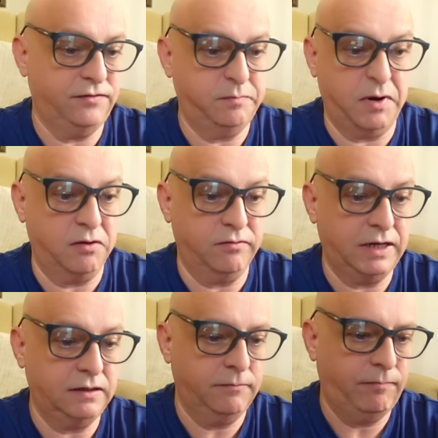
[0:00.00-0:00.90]

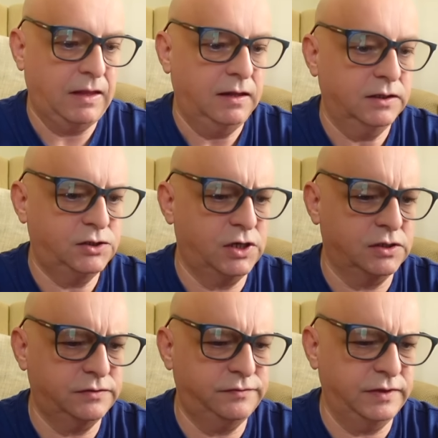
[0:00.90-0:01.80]
Bahrain, the
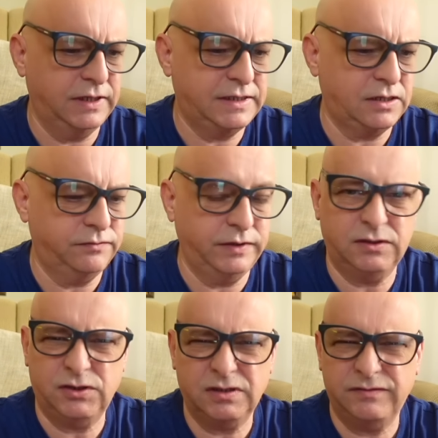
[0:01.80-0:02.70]
Church of Philadelphia.
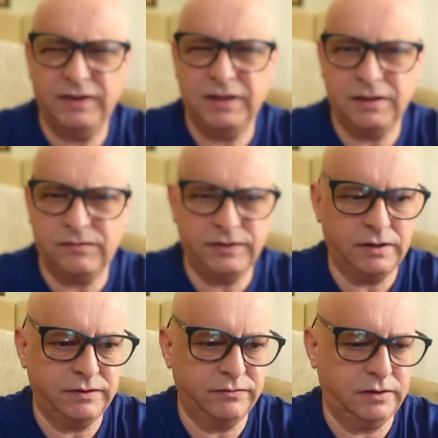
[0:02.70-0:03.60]
The Church of
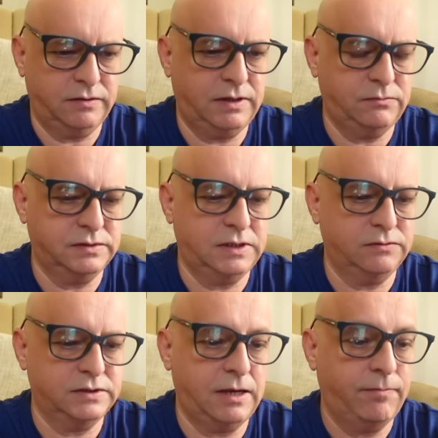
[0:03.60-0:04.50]
Philadelphia? I've never heard of that. What the
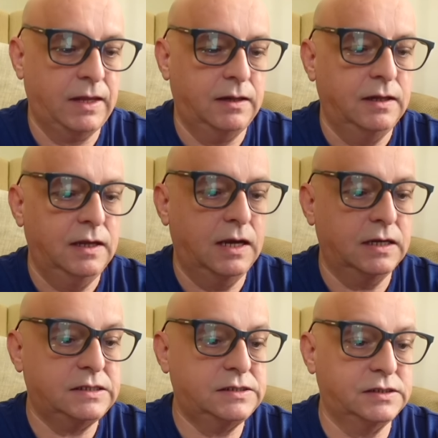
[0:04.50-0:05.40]
hell's that?
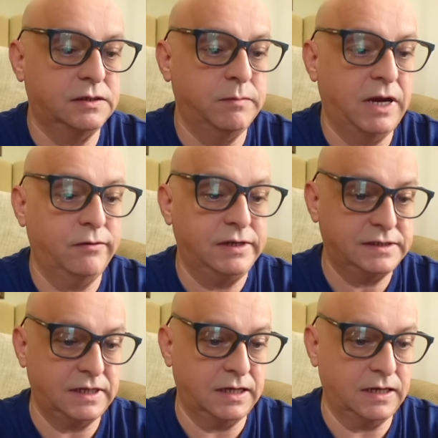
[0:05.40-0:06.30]
St.
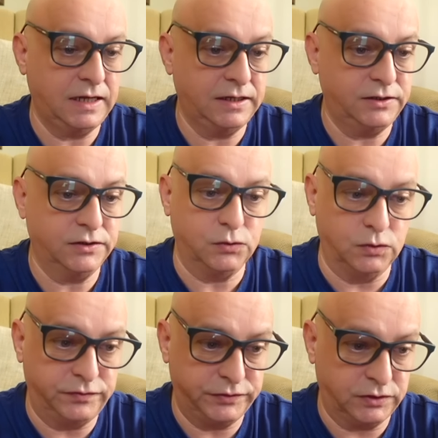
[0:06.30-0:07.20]
Mary's Indian
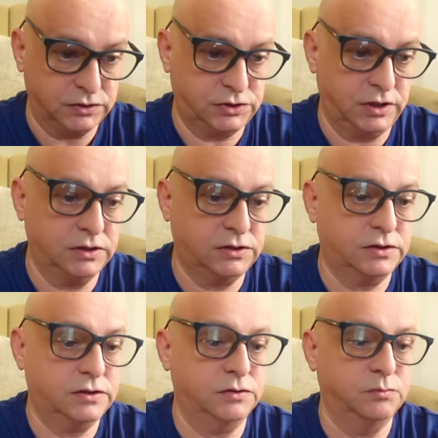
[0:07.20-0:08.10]
Orthodox
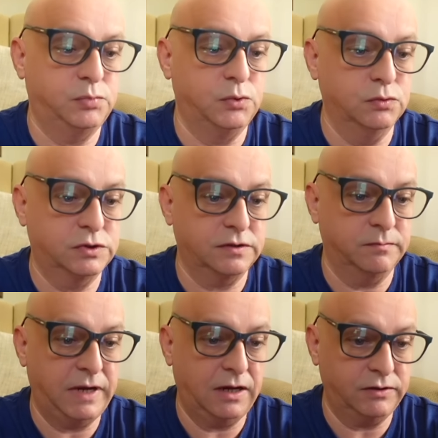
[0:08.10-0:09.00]
Church, St. Paul's
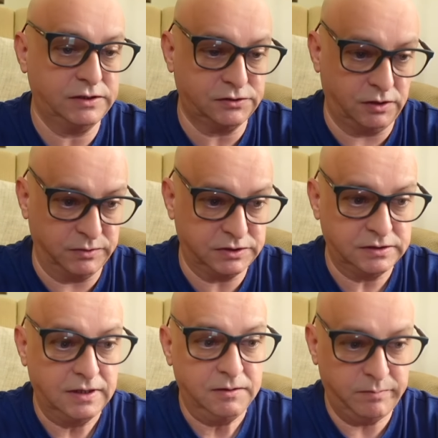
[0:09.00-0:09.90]
Mary's
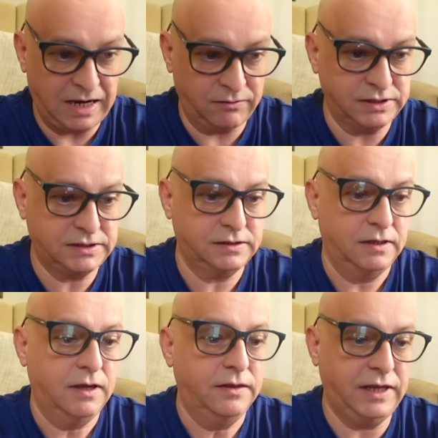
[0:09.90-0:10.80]
Thomas Parish,
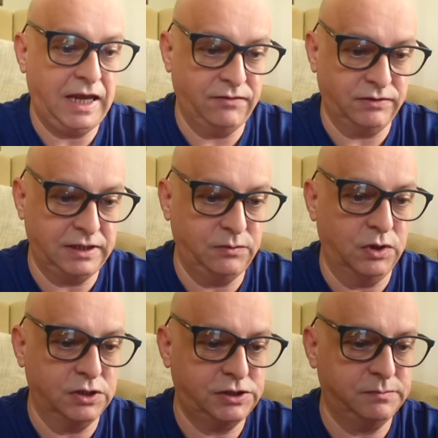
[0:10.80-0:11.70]
the Heavenly
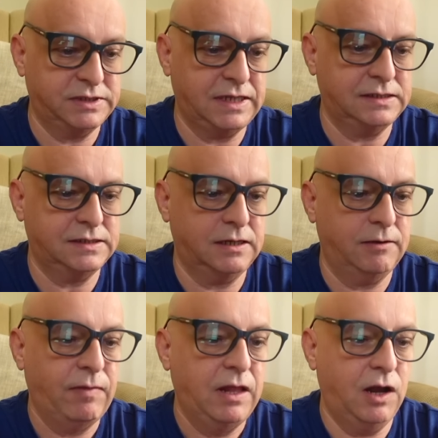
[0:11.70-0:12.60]
Worship
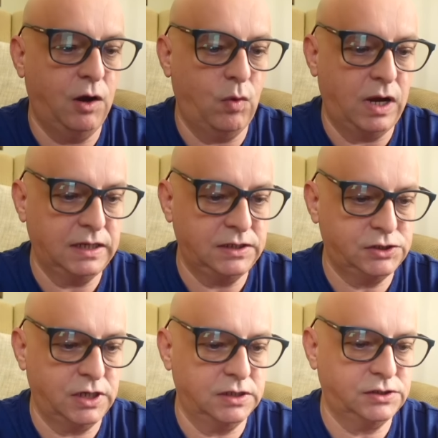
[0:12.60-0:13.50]
Center, Awali
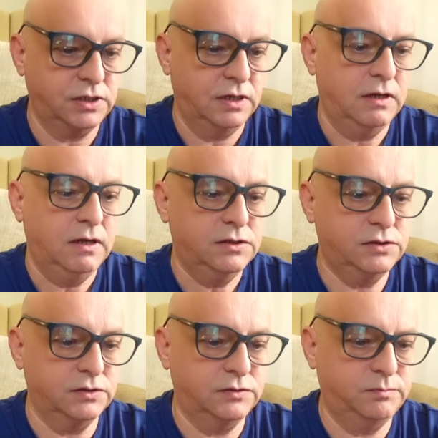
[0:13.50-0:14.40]
Church,
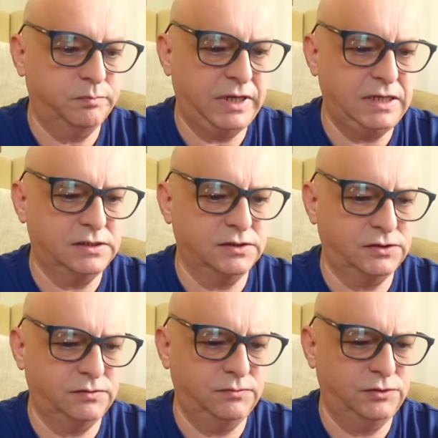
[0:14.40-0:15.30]
St.
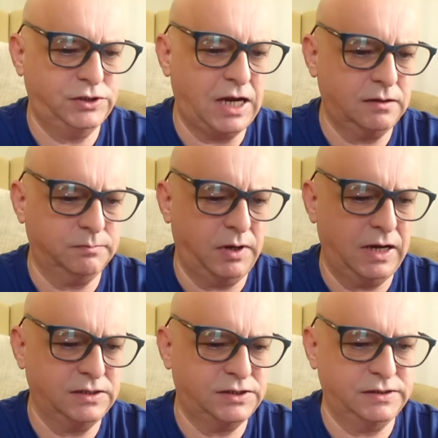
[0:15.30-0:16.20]
Peter's
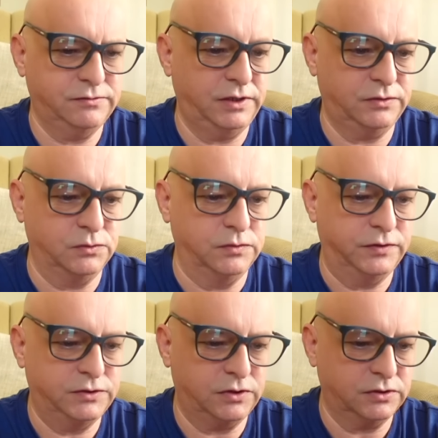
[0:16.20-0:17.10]
Jacobite Syrian
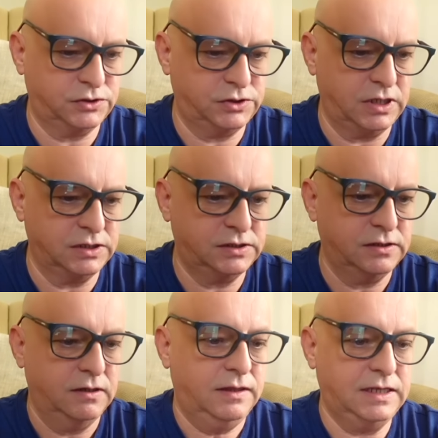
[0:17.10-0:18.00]
Orthodox
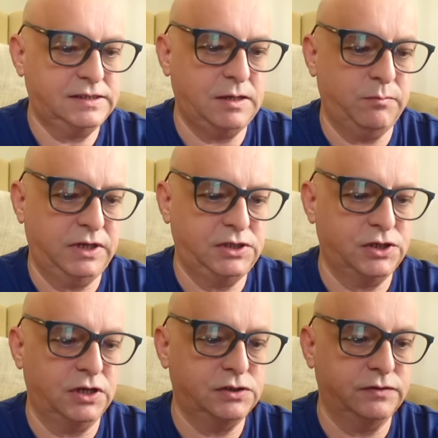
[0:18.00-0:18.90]
Church, the Assembly
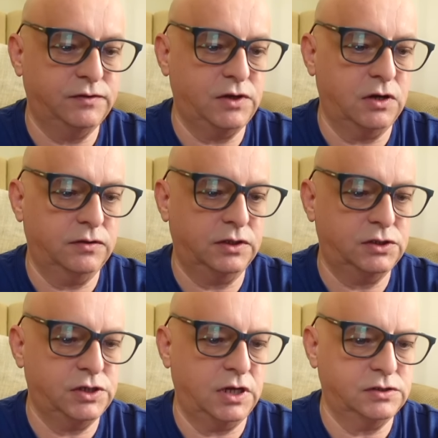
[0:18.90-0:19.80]
Church of God, the
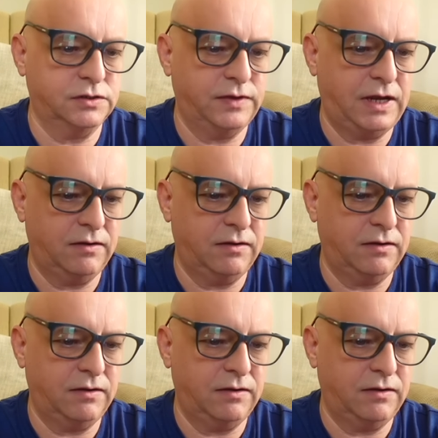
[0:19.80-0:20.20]
Church of Our